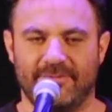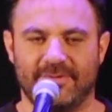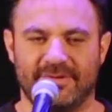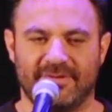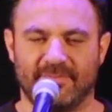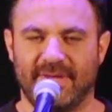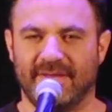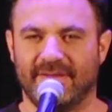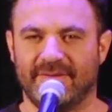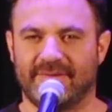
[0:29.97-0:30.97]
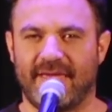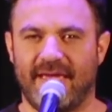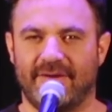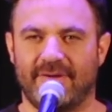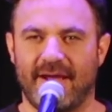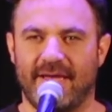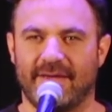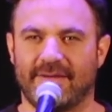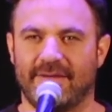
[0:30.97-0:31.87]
It was just me and Lisa Canarak.